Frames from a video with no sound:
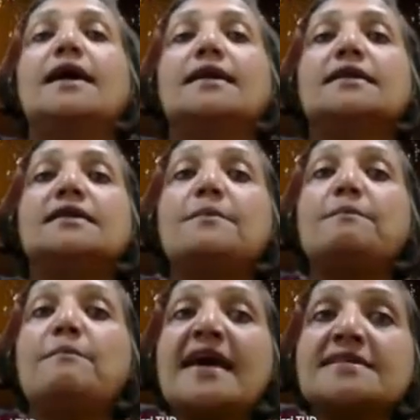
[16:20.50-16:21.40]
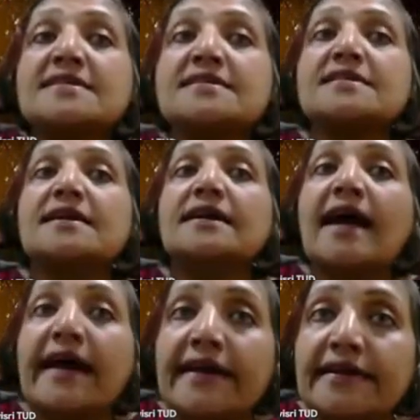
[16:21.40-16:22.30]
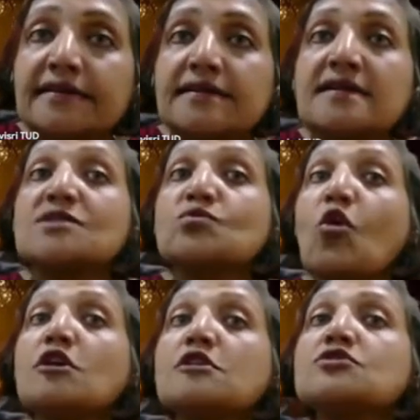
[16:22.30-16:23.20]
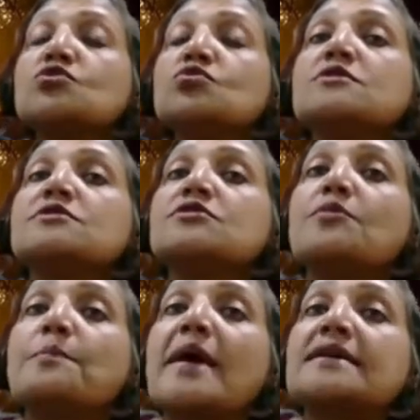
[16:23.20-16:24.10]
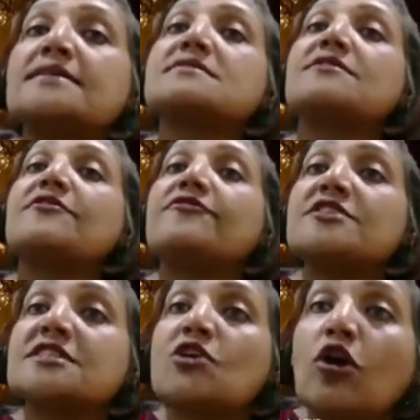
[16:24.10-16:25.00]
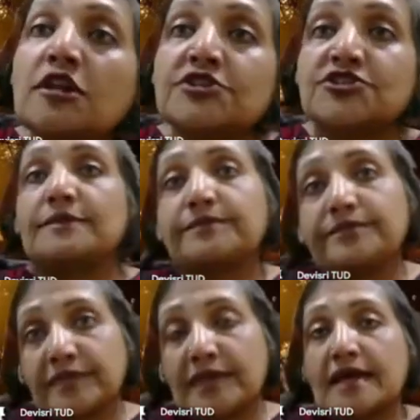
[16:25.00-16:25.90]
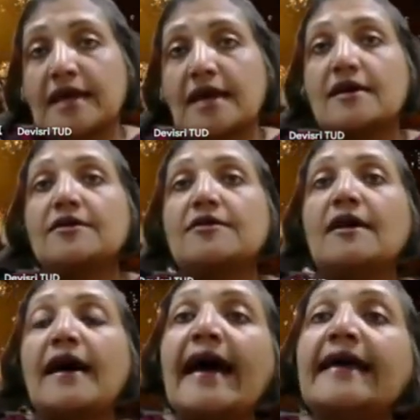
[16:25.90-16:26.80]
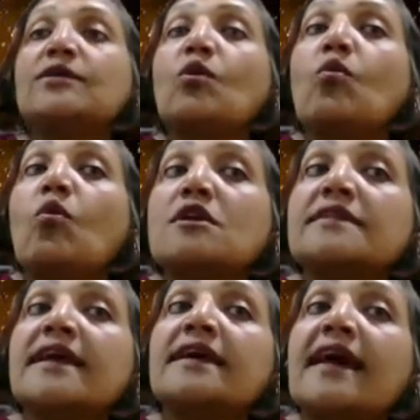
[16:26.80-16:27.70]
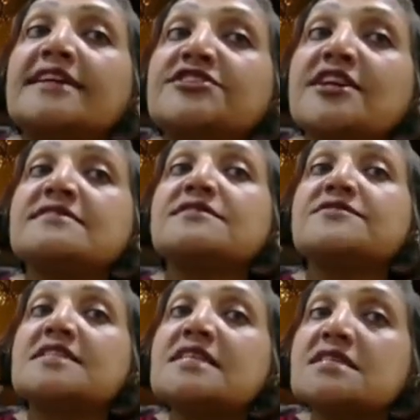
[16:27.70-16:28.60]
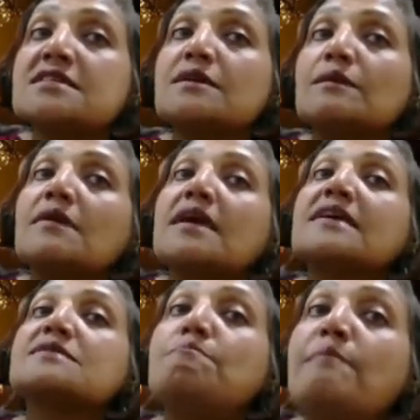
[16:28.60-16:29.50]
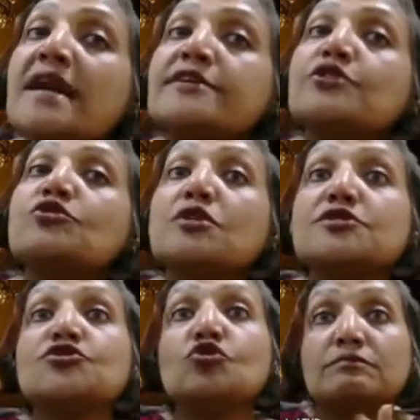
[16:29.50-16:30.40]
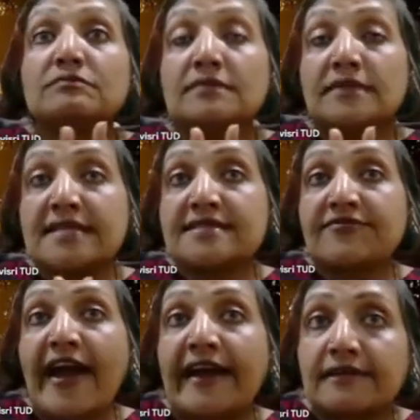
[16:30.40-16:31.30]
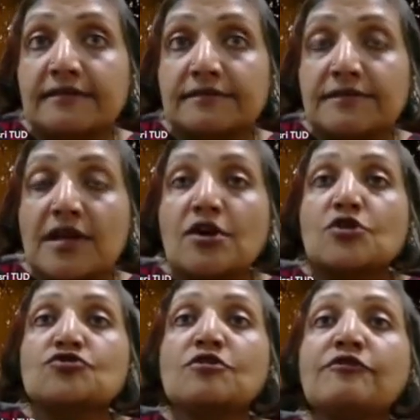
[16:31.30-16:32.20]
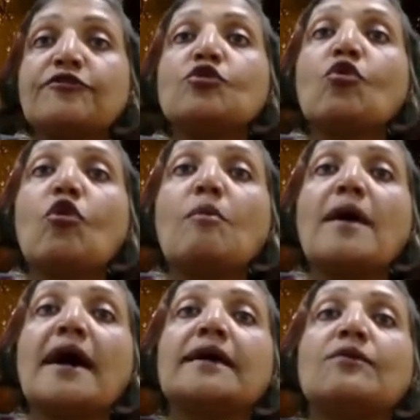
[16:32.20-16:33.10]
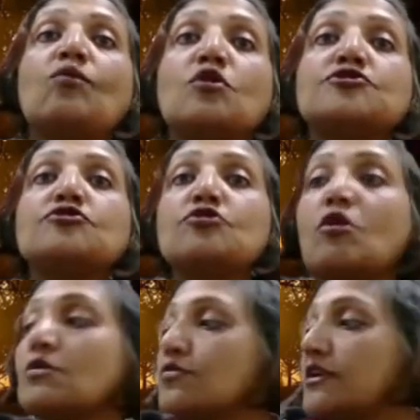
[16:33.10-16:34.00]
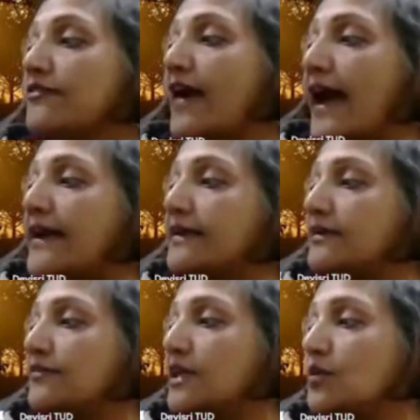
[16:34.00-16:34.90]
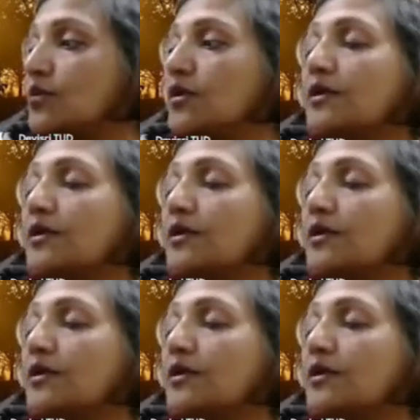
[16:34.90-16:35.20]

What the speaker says: The best diet is what suits your pet's physiology and what their digestive system is built to consume. That's a fact. So, if you go by what your dog would have had if he were